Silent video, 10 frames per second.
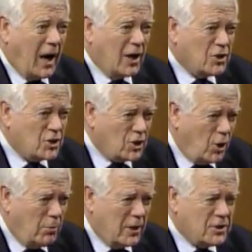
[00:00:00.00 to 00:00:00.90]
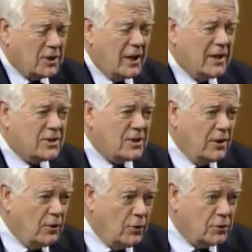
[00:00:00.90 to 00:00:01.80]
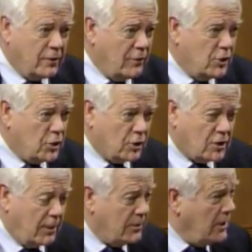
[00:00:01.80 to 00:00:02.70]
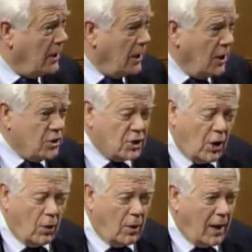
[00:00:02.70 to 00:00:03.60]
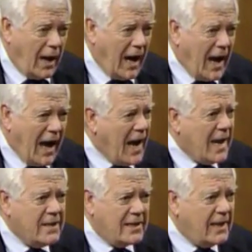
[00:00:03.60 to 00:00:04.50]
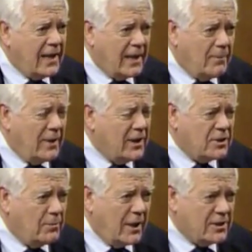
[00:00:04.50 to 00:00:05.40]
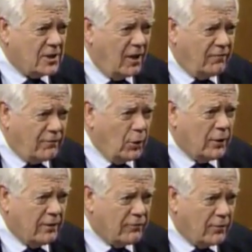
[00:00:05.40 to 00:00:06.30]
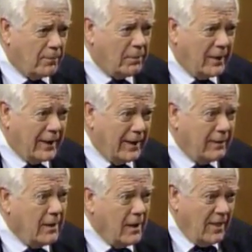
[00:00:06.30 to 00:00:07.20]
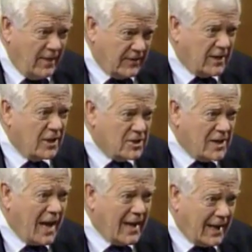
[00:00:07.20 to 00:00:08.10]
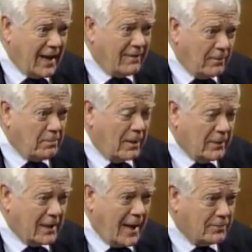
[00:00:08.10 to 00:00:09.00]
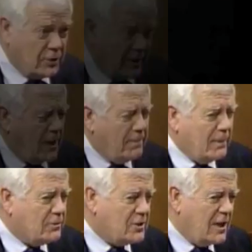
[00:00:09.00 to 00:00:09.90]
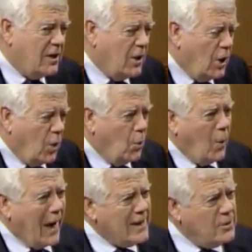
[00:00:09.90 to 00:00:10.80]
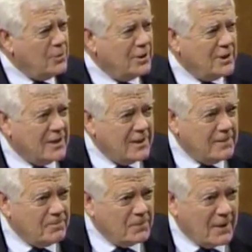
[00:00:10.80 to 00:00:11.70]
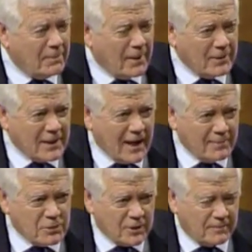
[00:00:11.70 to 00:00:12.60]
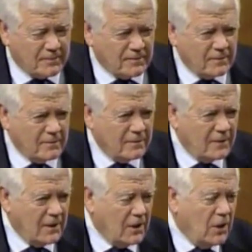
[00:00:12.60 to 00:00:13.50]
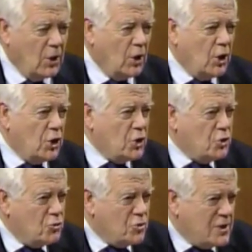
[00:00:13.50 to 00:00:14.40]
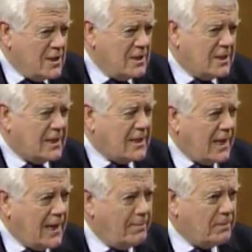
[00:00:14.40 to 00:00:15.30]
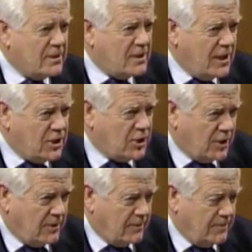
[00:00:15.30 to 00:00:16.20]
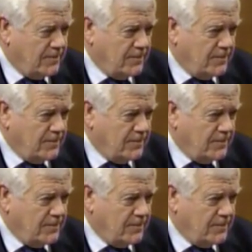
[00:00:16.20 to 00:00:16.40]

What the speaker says: are so much less than those of an insurance company. So I can't imagine myself voting for a plan that does not have a public option. Now people say, why do we need a public option? You need the competition